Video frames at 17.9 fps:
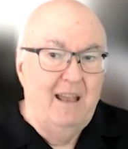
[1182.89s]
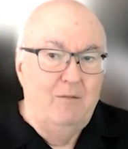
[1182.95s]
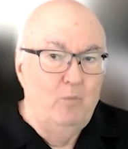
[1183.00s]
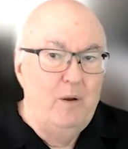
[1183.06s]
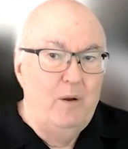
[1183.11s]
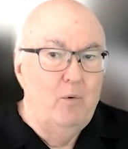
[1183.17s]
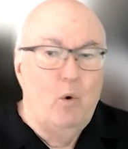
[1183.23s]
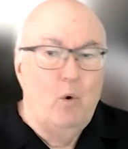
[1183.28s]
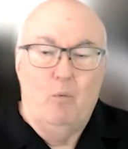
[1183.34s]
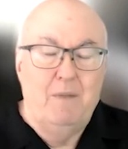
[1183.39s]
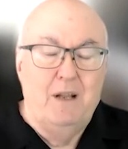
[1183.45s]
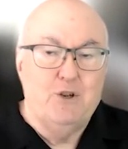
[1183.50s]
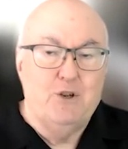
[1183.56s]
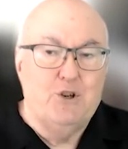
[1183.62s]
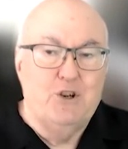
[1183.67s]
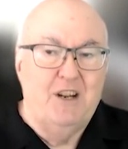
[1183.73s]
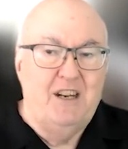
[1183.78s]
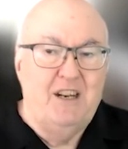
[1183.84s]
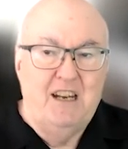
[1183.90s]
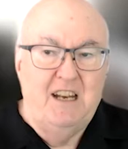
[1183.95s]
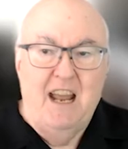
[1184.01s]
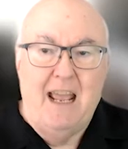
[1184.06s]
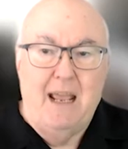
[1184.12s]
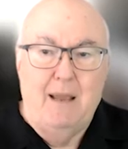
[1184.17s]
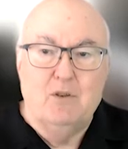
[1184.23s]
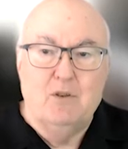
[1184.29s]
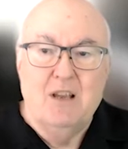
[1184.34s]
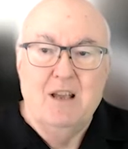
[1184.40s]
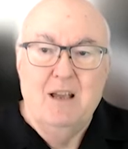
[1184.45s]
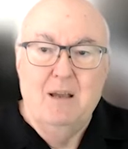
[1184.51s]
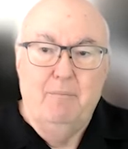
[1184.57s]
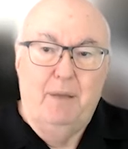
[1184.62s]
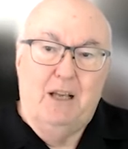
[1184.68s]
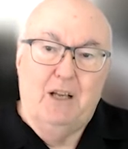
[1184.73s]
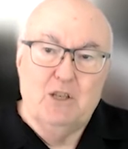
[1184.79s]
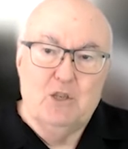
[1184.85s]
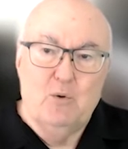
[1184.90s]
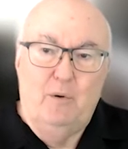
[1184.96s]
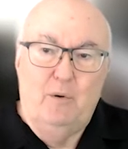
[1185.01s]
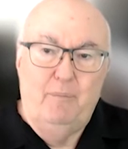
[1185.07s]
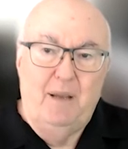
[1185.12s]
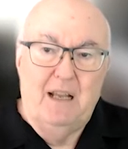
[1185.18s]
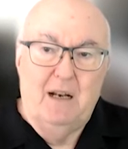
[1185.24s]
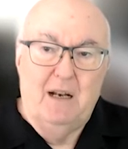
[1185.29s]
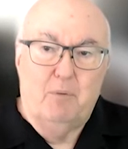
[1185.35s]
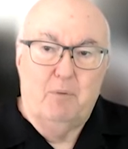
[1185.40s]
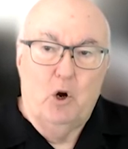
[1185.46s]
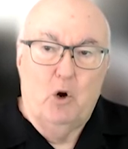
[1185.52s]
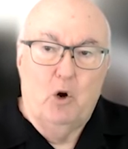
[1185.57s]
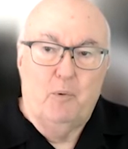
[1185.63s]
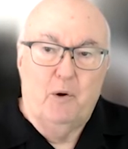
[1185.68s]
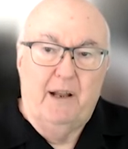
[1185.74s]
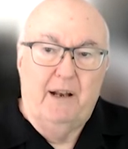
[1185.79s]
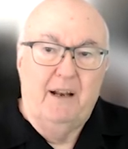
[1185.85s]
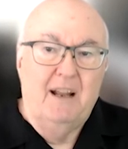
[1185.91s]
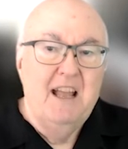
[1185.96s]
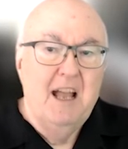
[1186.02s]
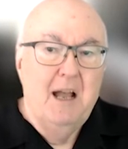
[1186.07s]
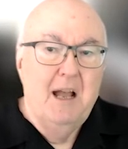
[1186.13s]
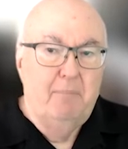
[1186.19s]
And we won't mention any names because it would be inappropriate.